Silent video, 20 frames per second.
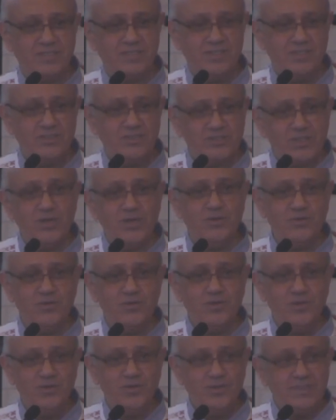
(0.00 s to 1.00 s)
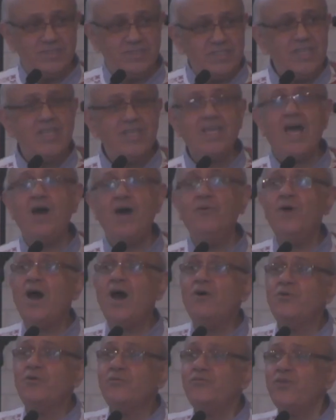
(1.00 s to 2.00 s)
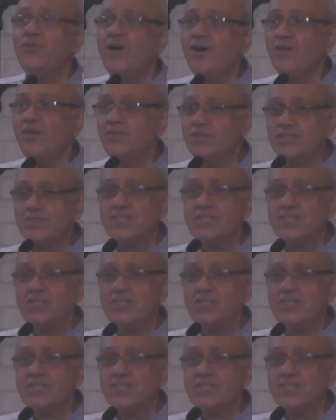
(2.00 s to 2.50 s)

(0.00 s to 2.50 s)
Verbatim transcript: So, see how our fathers